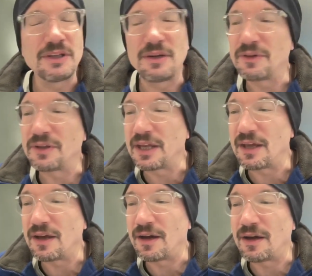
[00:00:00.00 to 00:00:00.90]
The
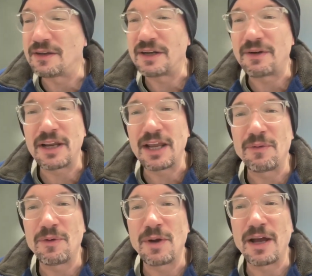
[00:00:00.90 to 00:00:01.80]
Derrick
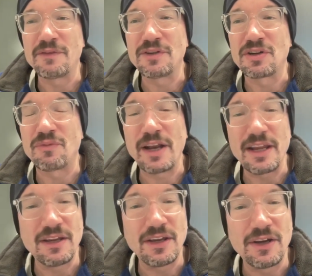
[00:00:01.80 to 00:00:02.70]
Henry will have a
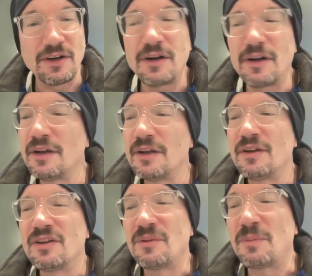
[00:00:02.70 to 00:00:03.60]
great year.
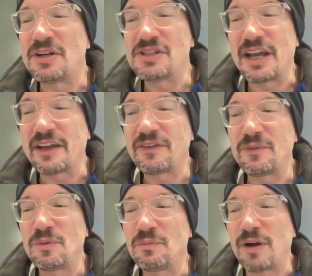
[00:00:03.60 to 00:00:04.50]
Lamar
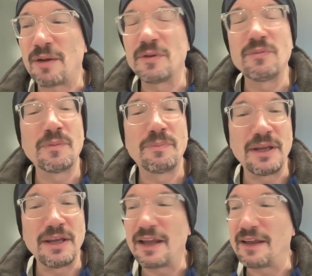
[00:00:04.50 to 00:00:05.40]
Jackson will probably
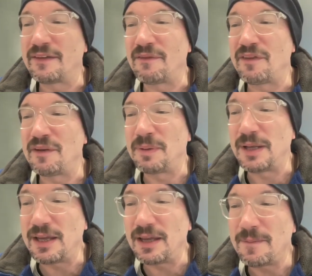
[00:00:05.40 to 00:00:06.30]
repeat as
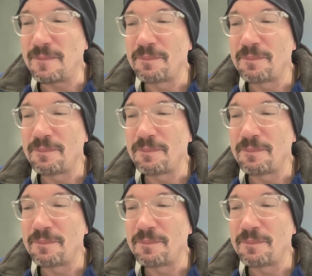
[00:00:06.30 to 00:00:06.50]
MVP.